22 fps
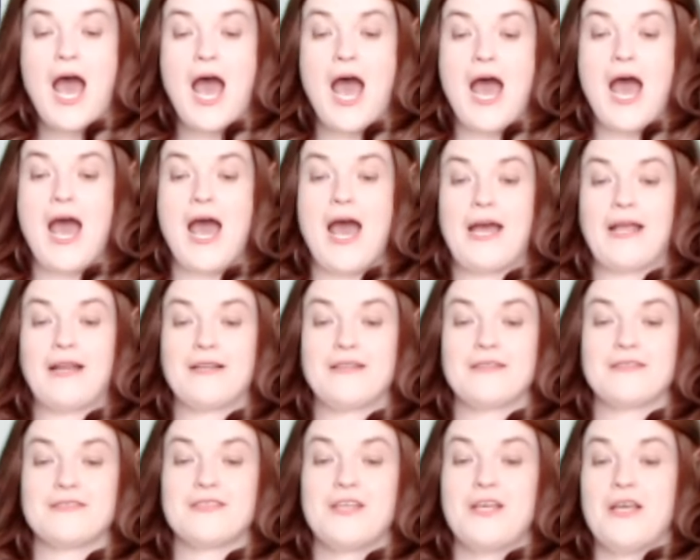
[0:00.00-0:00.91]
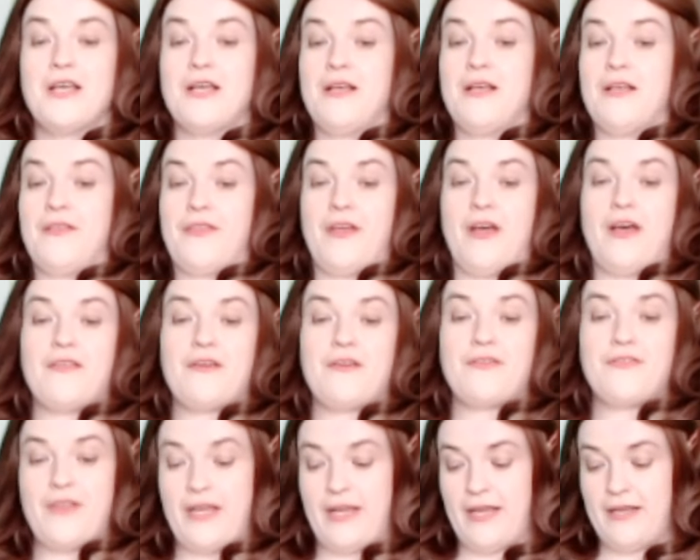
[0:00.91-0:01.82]
And the other
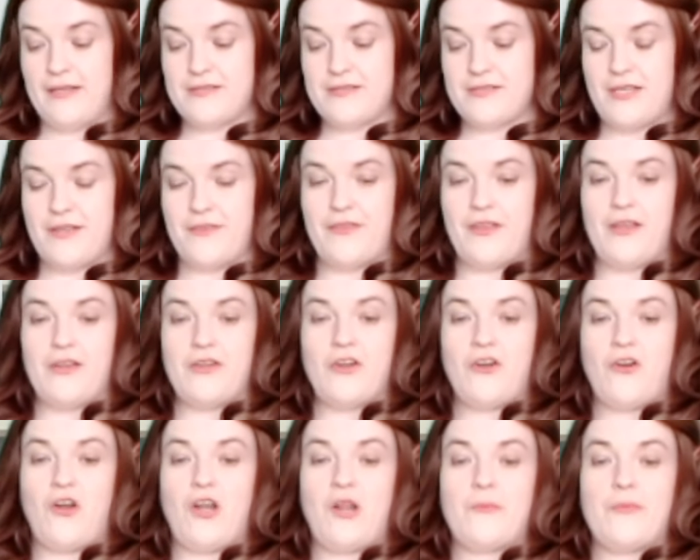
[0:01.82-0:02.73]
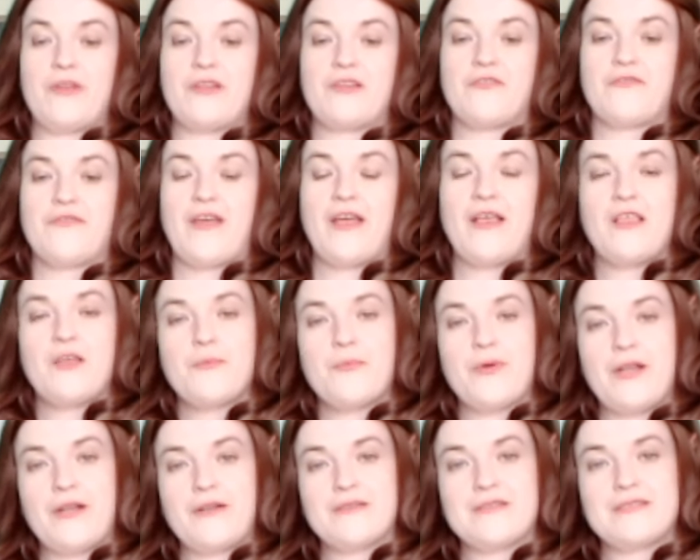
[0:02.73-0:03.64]
thing is that you're going to be
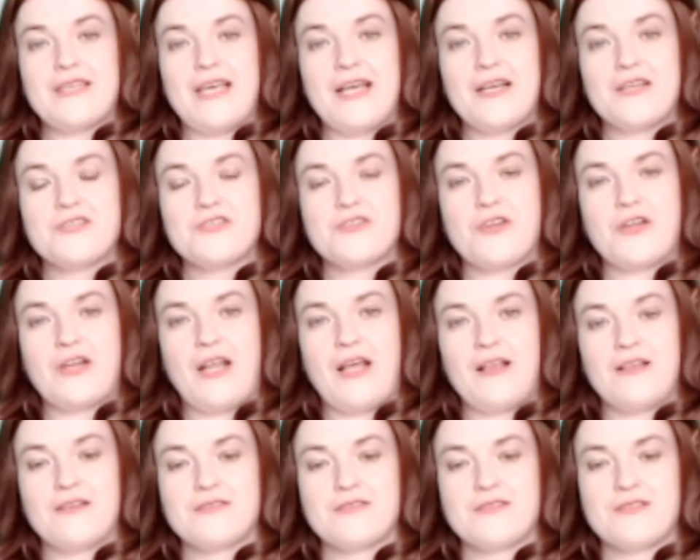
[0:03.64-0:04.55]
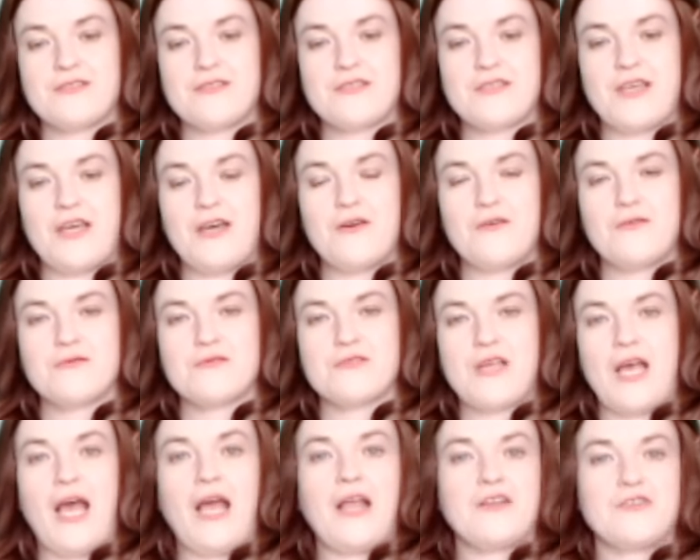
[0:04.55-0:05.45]
developing textual analysis skills
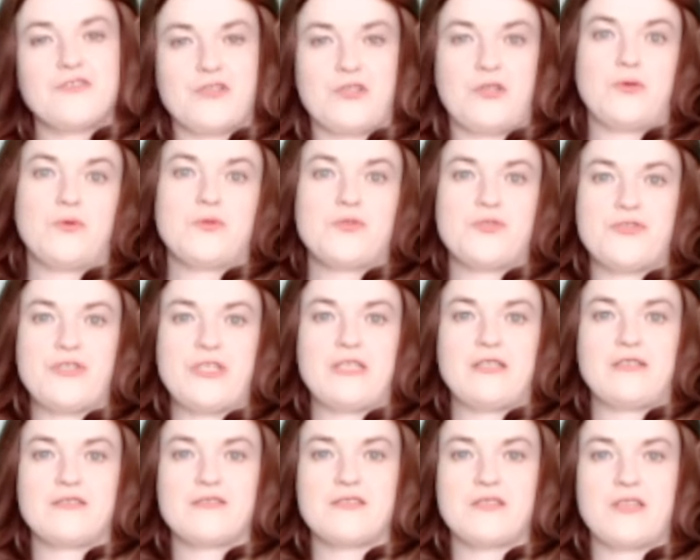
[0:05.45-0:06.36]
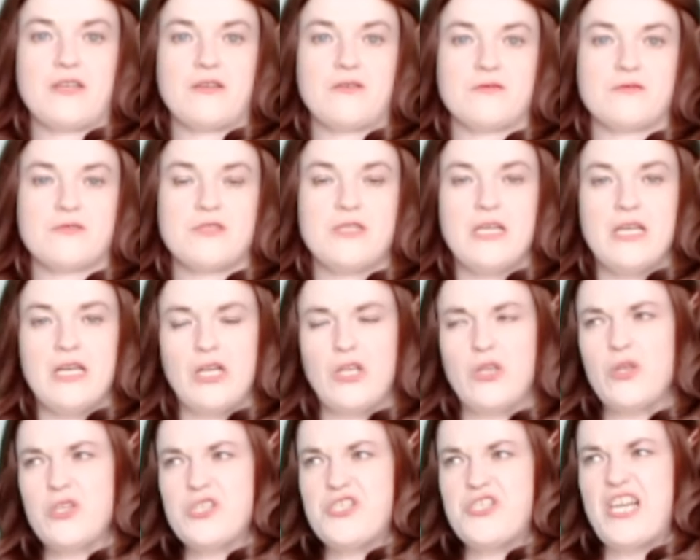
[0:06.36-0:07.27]
and close reading skills.
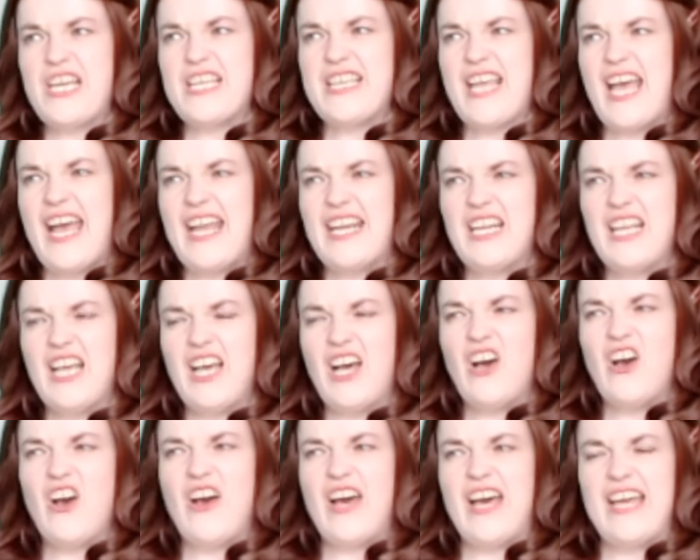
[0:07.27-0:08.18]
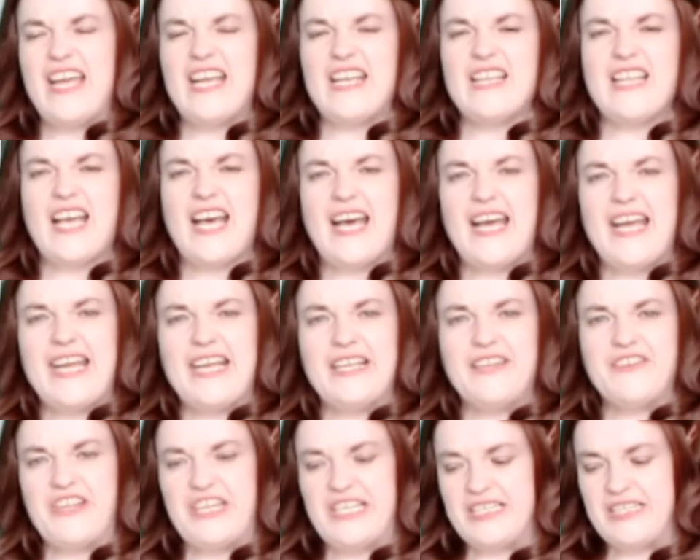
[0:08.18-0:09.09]
Close reading? Oh, I hate that, I
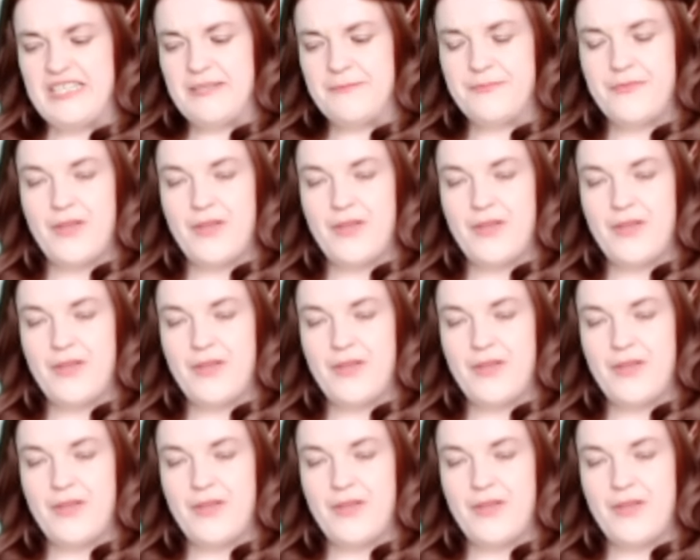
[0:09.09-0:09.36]
hate reading.